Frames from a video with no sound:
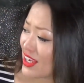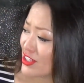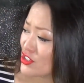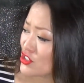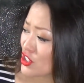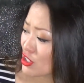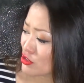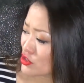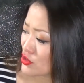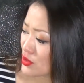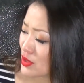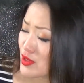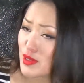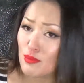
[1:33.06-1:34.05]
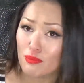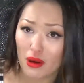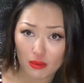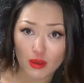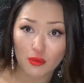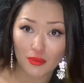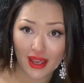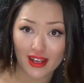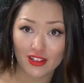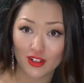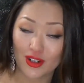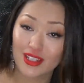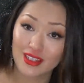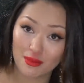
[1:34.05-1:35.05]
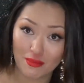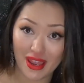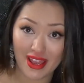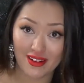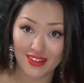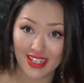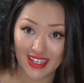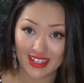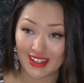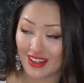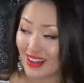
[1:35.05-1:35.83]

a chartreuse bubble mailer in the mail? Like,